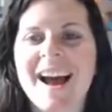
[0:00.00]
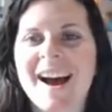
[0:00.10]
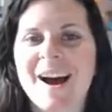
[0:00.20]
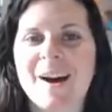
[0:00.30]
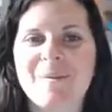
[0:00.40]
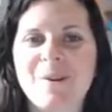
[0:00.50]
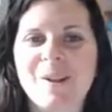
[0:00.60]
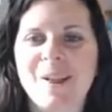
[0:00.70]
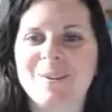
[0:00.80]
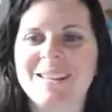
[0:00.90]
We'll
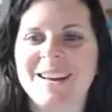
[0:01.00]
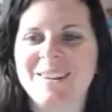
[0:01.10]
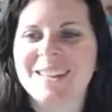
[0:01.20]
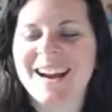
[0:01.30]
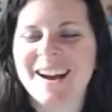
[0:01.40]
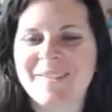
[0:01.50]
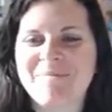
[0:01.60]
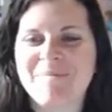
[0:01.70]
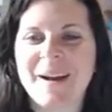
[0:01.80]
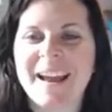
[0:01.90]
close those.
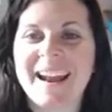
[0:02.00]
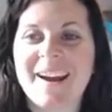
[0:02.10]
But